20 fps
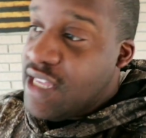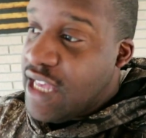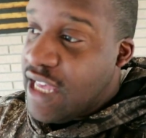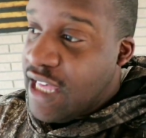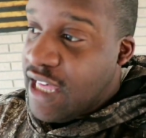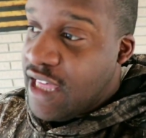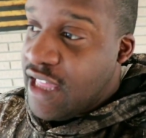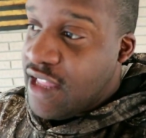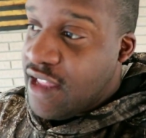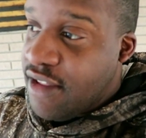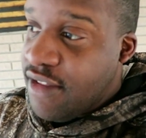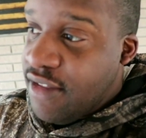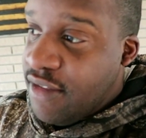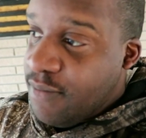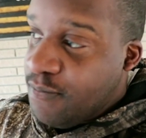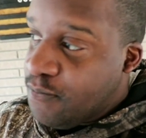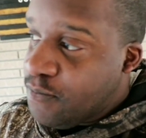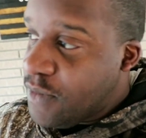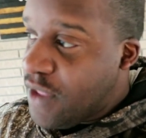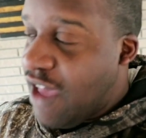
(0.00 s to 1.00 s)
And
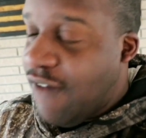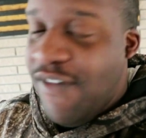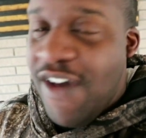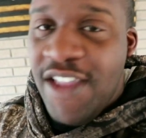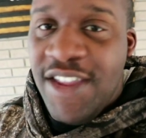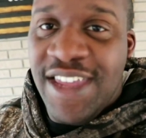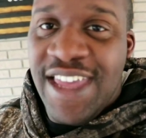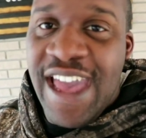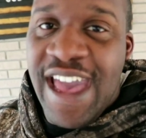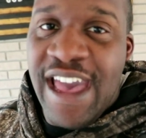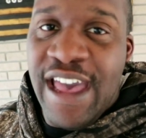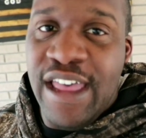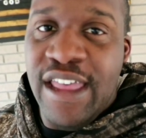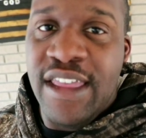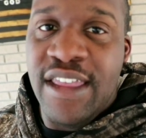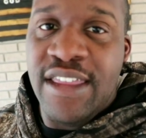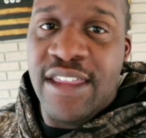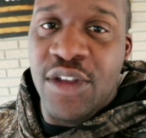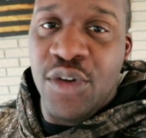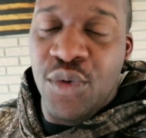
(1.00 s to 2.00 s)
I found a guy
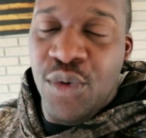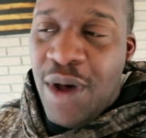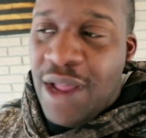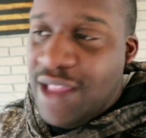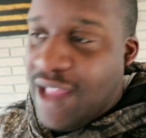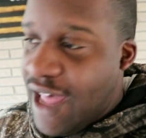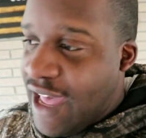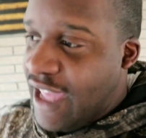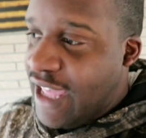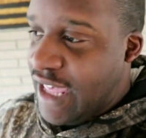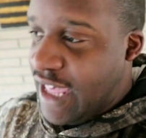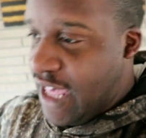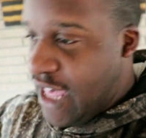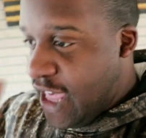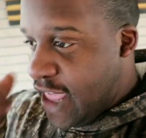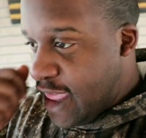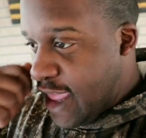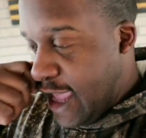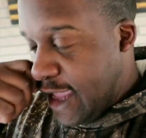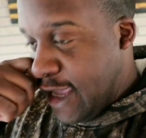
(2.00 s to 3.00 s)
who I like
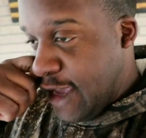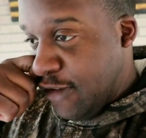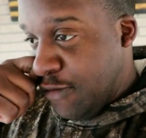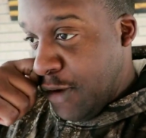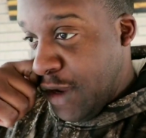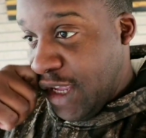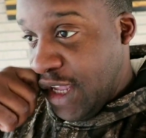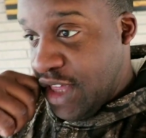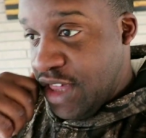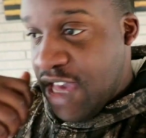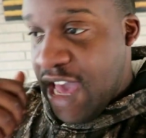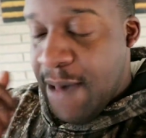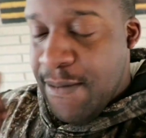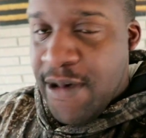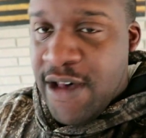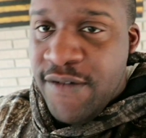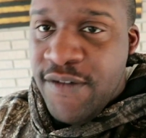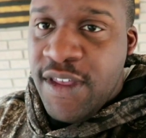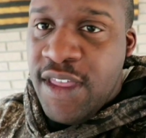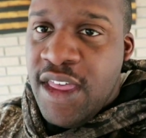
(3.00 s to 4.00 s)
that does pretty good job
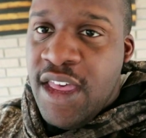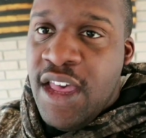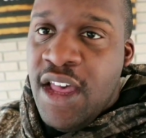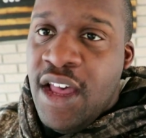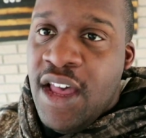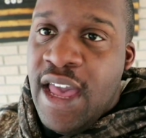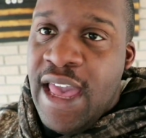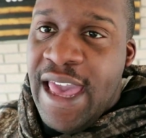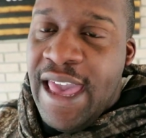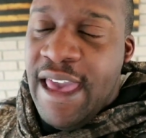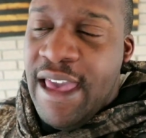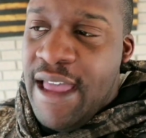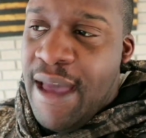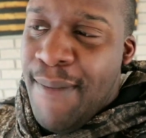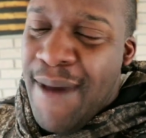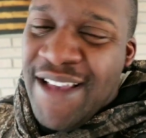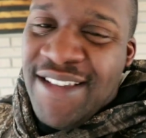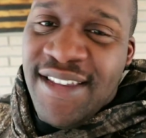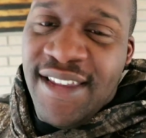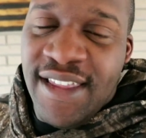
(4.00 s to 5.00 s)
of it. And I
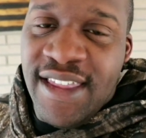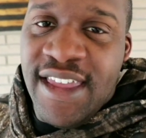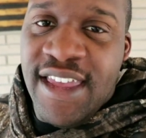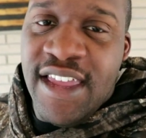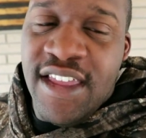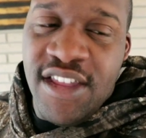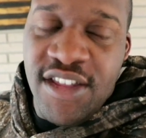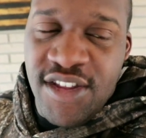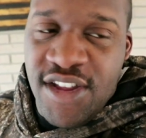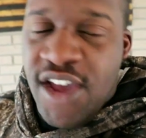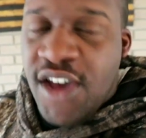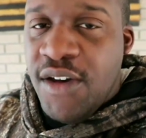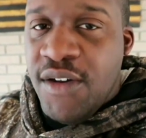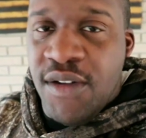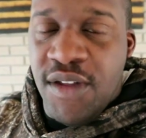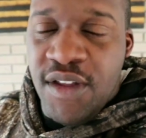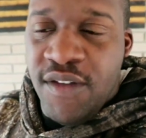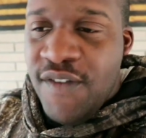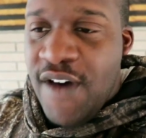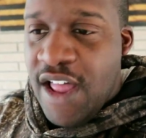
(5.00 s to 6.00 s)
basically, you know,
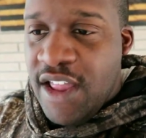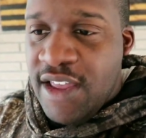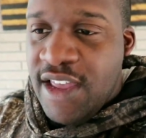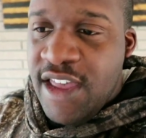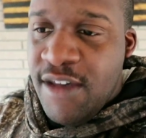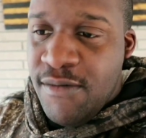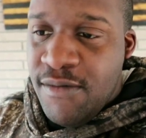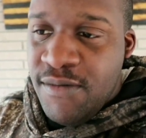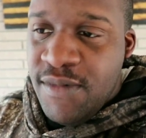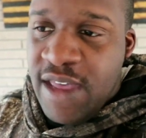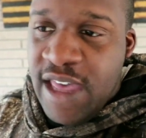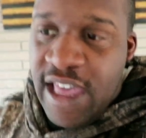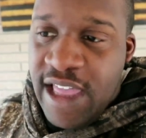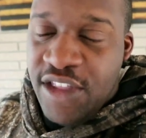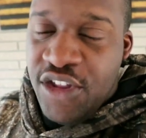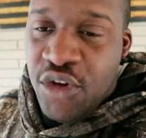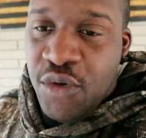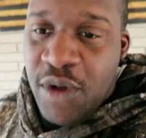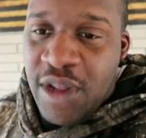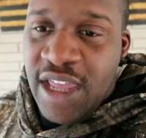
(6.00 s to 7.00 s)
follow him
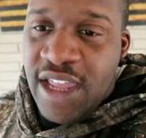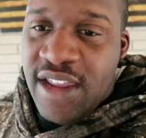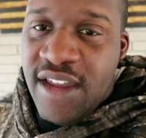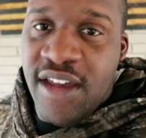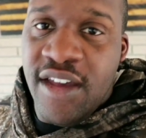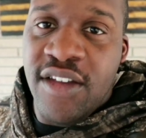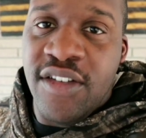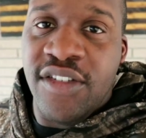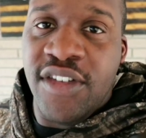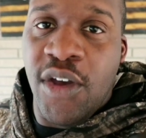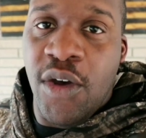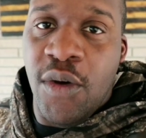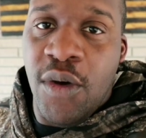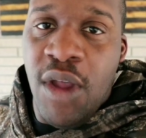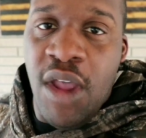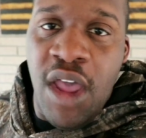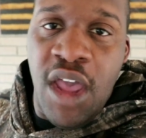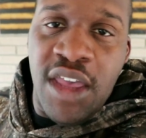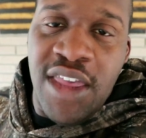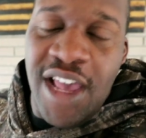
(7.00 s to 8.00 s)
and do what he does. So
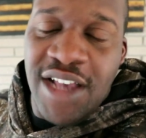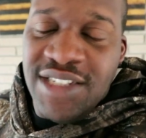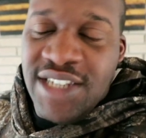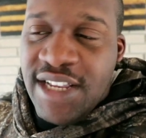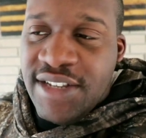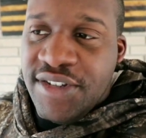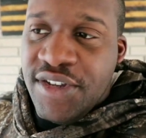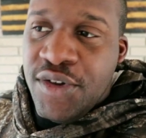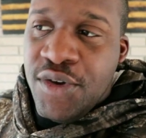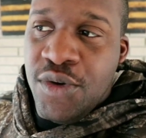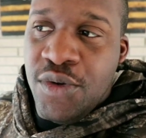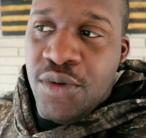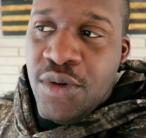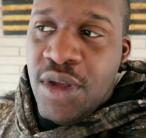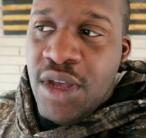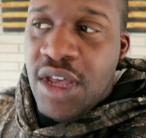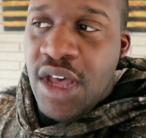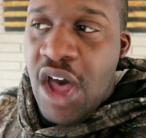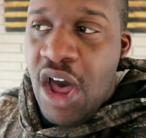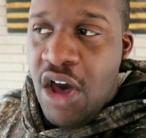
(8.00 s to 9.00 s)
y'all stay tuned.
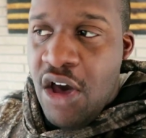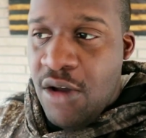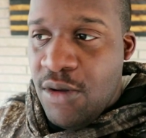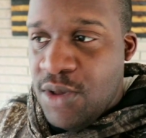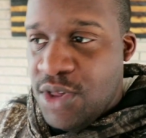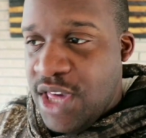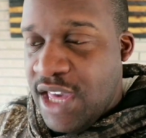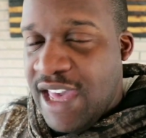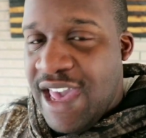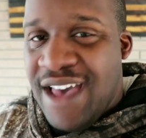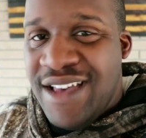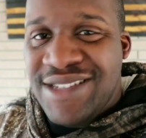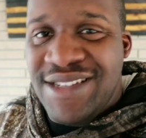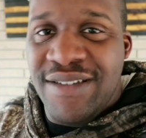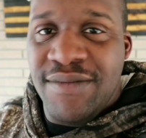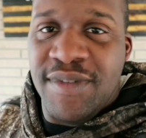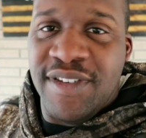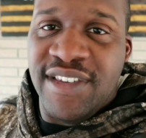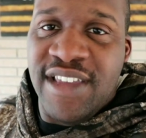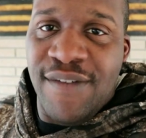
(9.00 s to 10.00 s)
Uh, check out
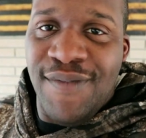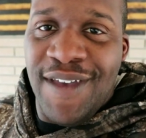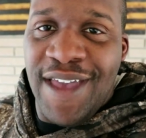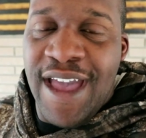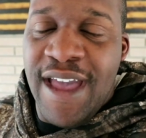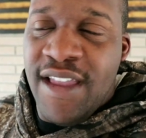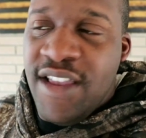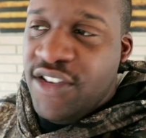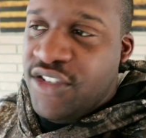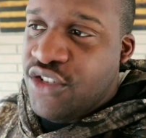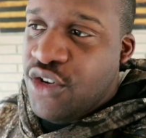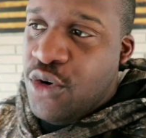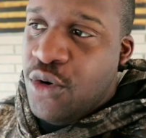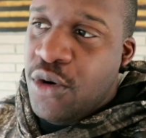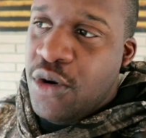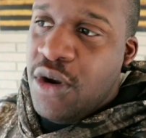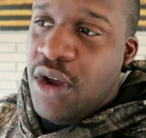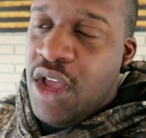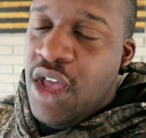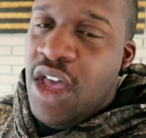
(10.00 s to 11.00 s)
some of the stuff I got in
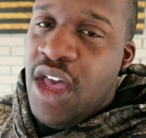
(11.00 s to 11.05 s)
store.